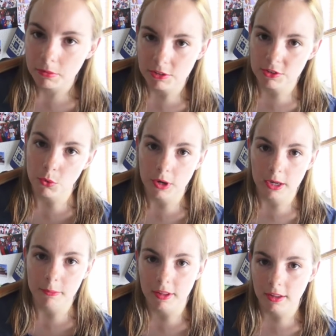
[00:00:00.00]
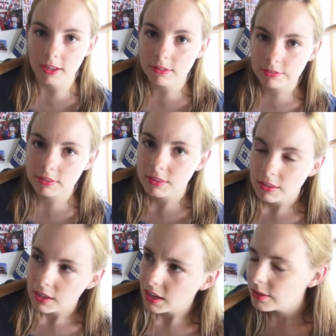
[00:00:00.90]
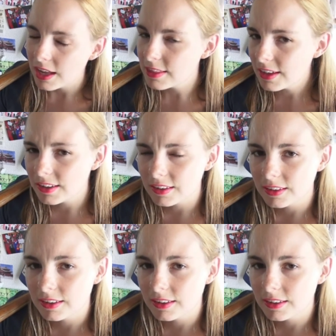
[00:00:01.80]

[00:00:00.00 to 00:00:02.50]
what's going on in my life. I think